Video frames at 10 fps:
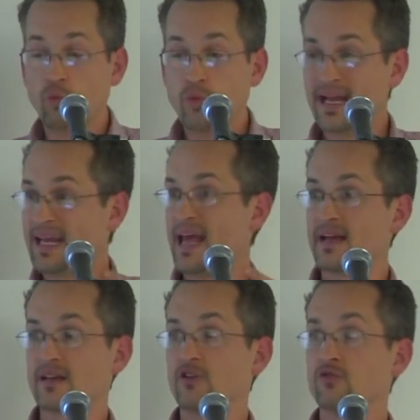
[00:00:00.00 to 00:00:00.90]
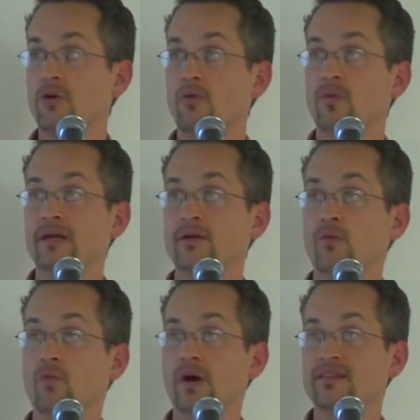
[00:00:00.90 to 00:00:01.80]
we can't control what,
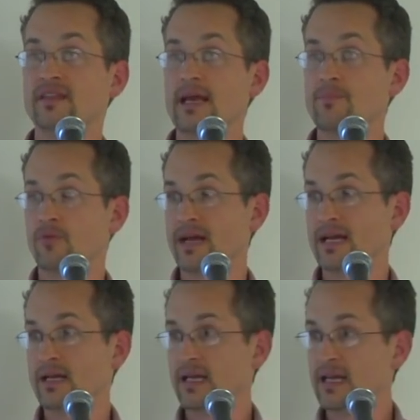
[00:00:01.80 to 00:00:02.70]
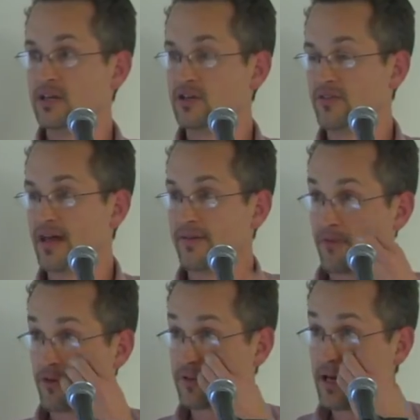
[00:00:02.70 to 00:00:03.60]
what they bring into that
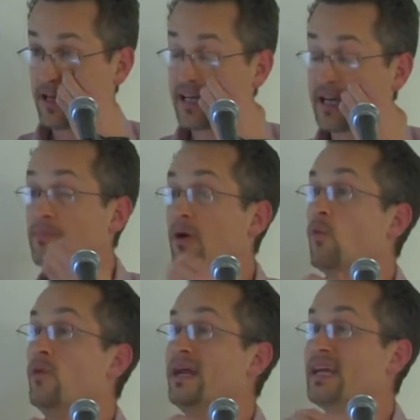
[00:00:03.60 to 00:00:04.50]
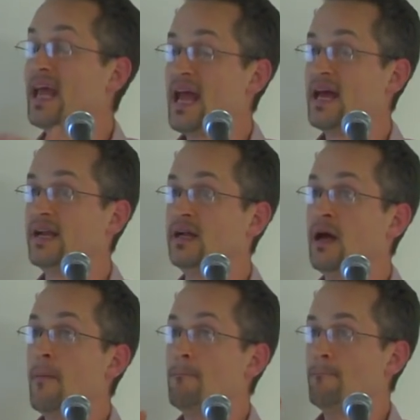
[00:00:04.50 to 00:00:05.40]
first contact, but we can
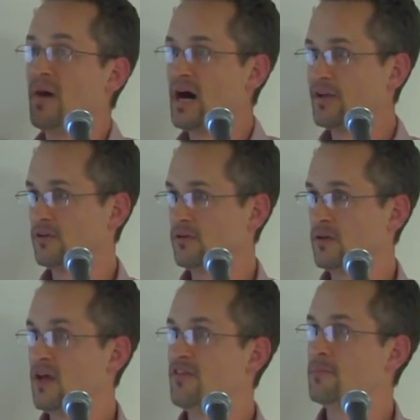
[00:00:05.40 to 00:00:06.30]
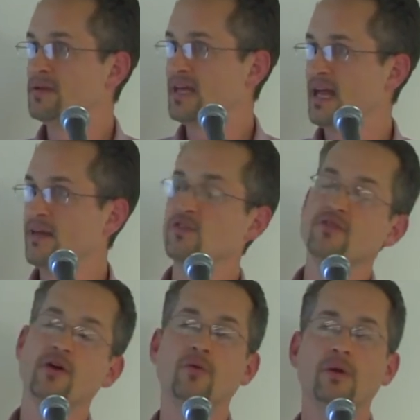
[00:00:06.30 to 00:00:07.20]
model the behavior
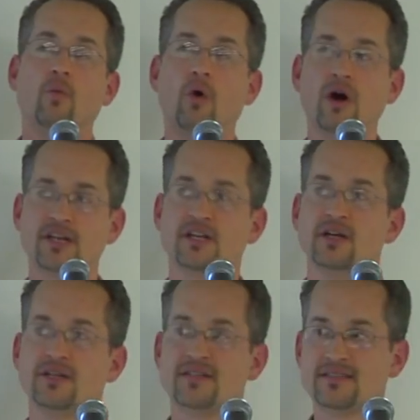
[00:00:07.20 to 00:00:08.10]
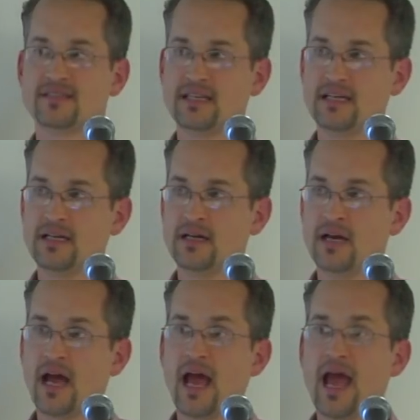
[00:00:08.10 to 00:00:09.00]
that we want to see.
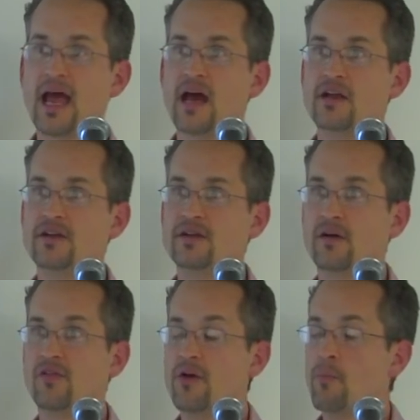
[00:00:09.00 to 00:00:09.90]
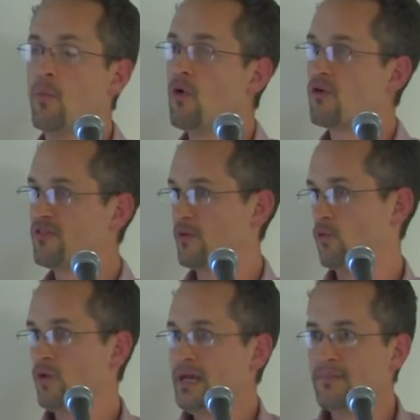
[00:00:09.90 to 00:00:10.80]
And the more that
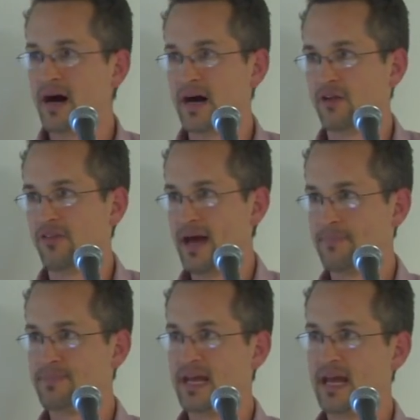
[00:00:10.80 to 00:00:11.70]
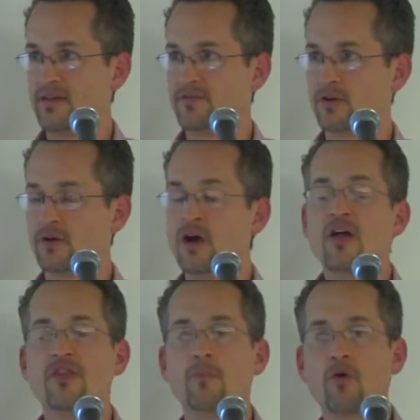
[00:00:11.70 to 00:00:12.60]
we model that behavior,
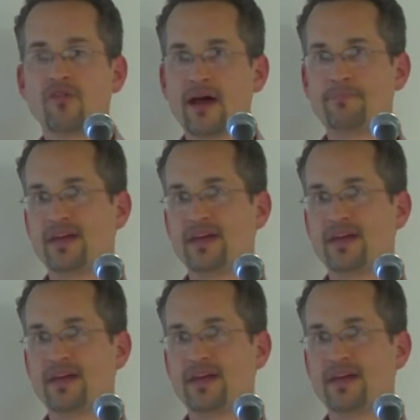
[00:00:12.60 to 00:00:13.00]
the more that